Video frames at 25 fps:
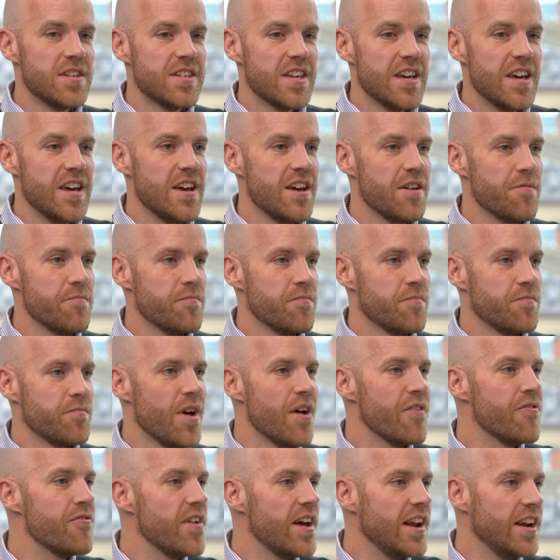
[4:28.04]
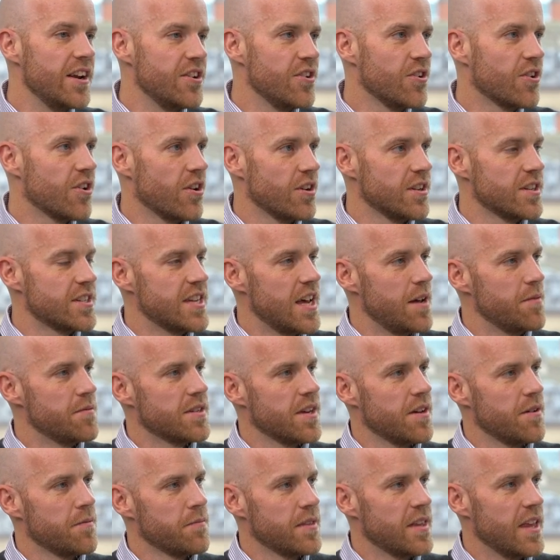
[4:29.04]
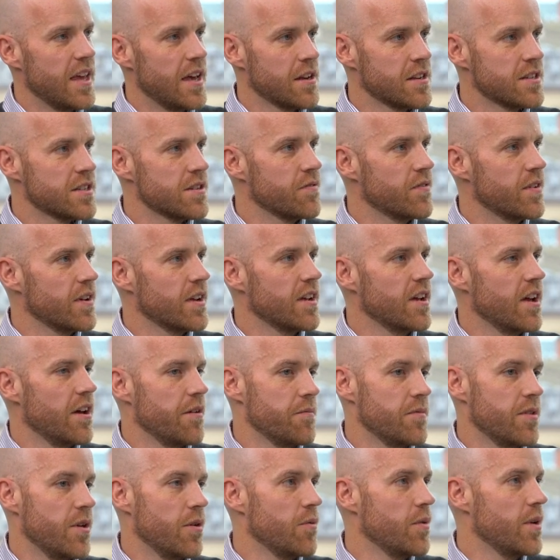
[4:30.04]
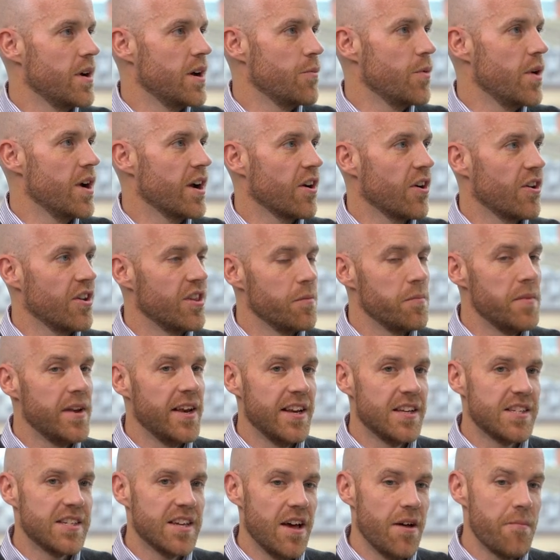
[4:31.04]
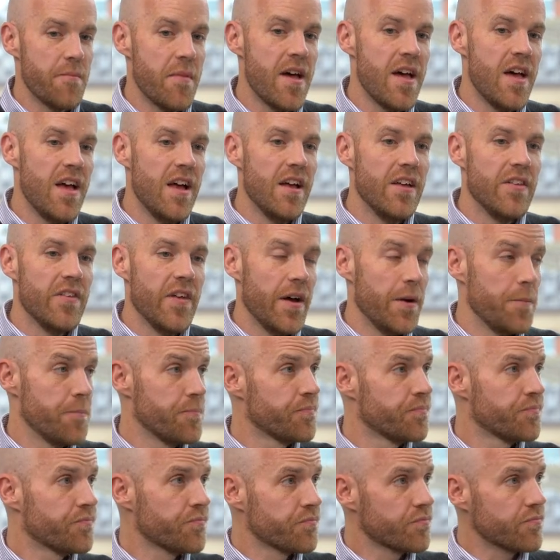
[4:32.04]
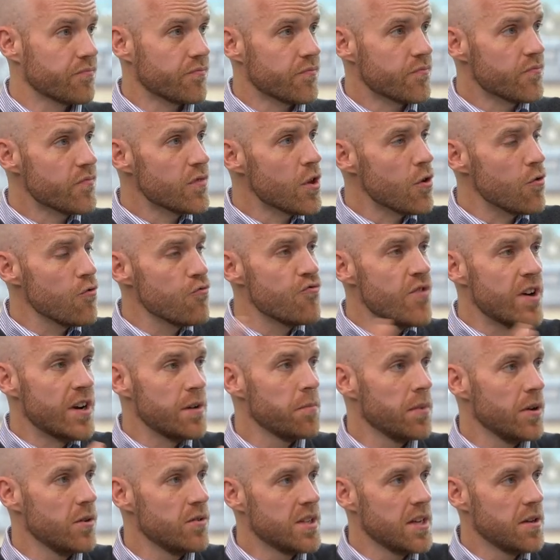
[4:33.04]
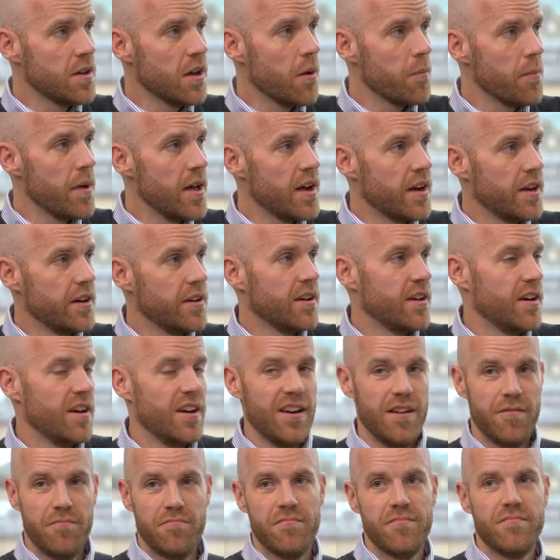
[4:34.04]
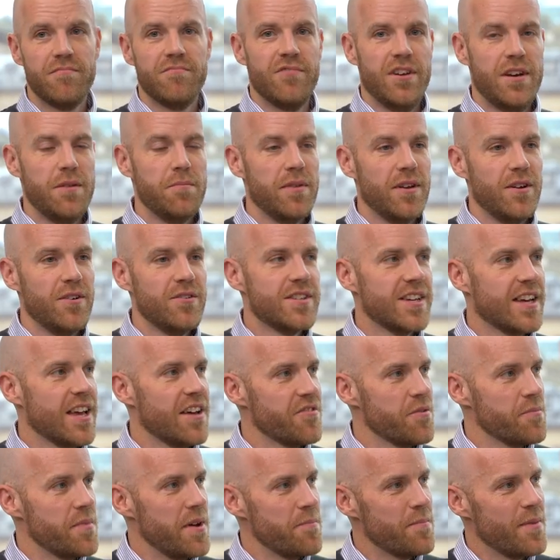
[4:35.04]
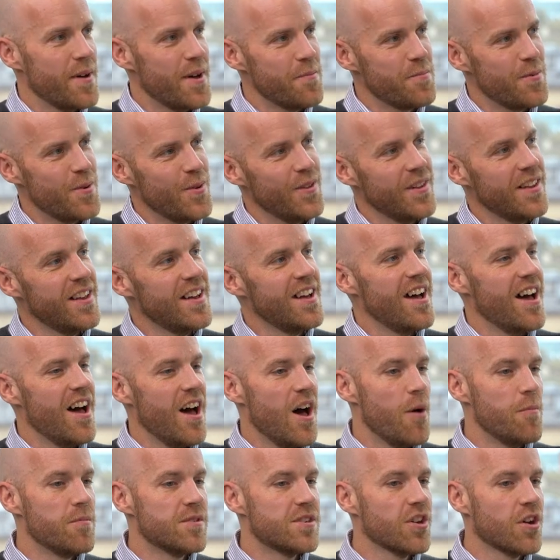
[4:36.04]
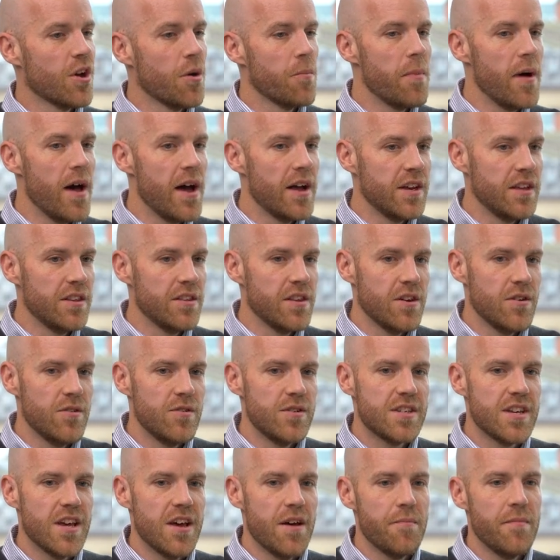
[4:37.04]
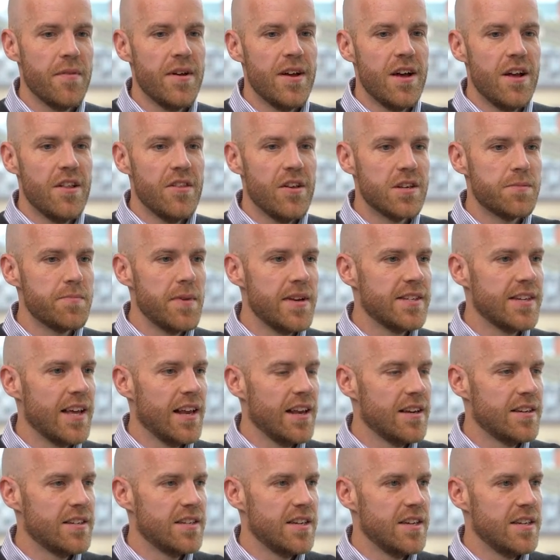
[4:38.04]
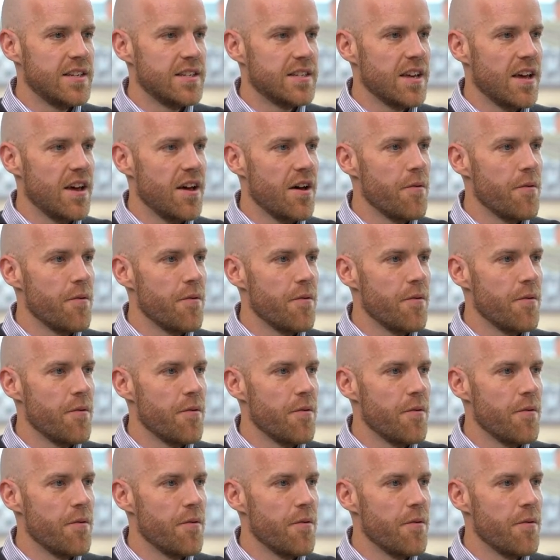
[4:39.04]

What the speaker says: is a fairly new concept, something that we're working on at the minute. Red and blue team combine. Red and blue together make purple. So combining those mentalities,